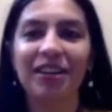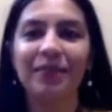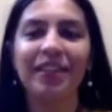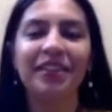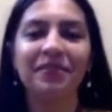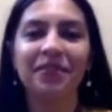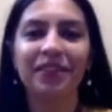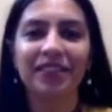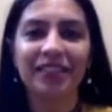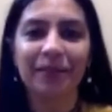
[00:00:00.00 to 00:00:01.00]
I believe
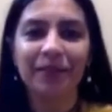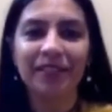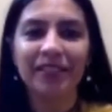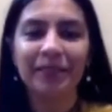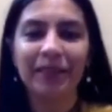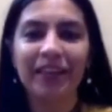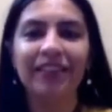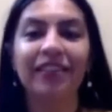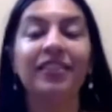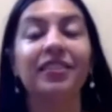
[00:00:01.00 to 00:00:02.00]
someone's
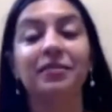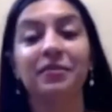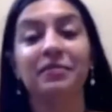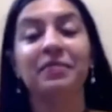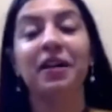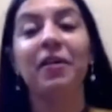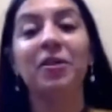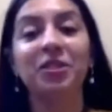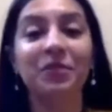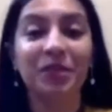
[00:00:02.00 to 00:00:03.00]
speaker, the
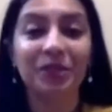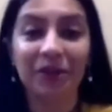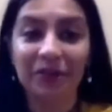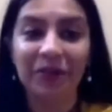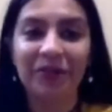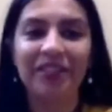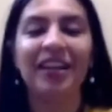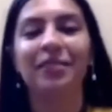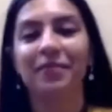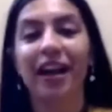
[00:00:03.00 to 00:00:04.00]
audio was not muted.
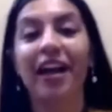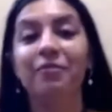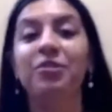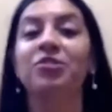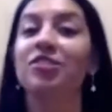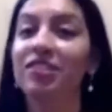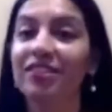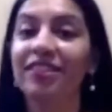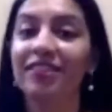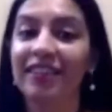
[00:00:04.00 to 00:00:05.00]
I would
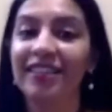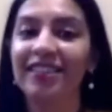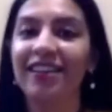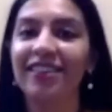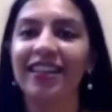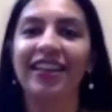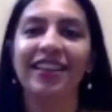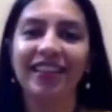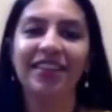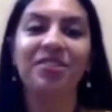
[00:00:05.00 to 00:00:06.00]
just restart
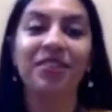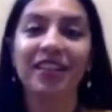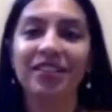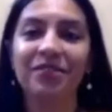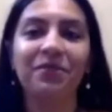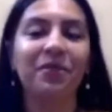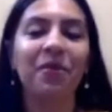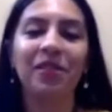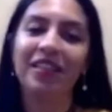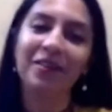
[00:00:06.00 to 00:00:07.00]
again in interest of
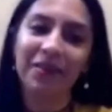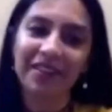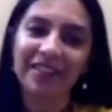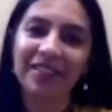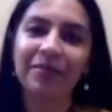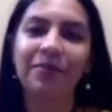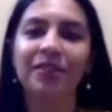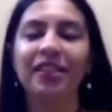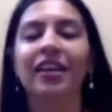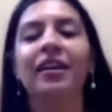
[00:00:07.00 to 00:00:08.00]
all the audience
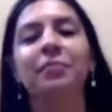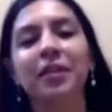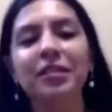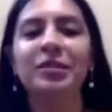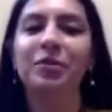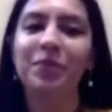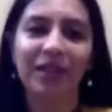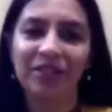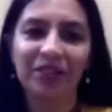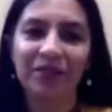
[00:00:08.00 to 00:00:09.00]
who's been so
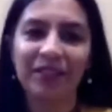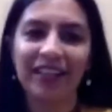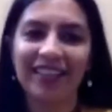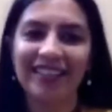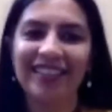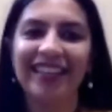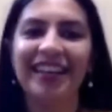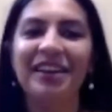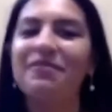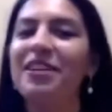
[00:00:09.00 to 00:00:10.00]
patient with us.
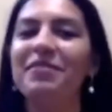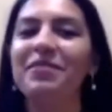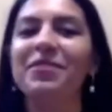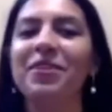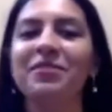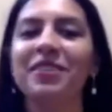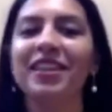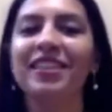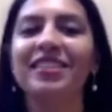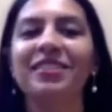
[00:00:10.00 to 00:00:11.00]
Well, we've got with
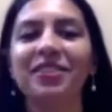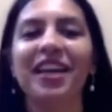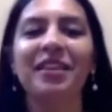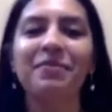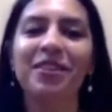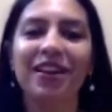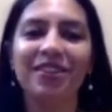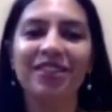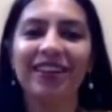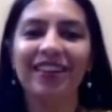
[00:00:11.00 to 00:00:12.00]
us Uday
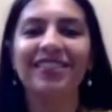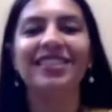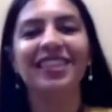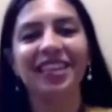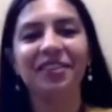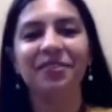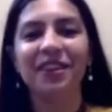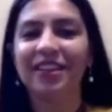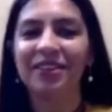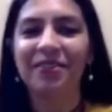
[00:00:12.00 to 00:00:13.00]
Birajdar,
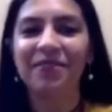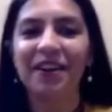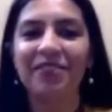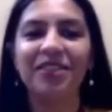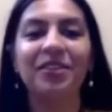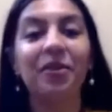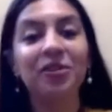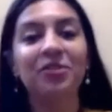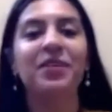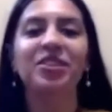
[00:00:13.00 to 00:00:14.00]
CEO and co-founder
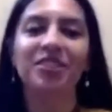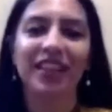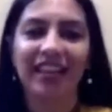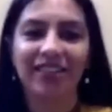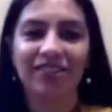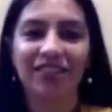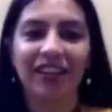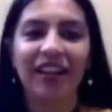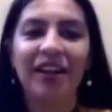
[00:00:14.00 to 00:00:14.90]
Automation Edge.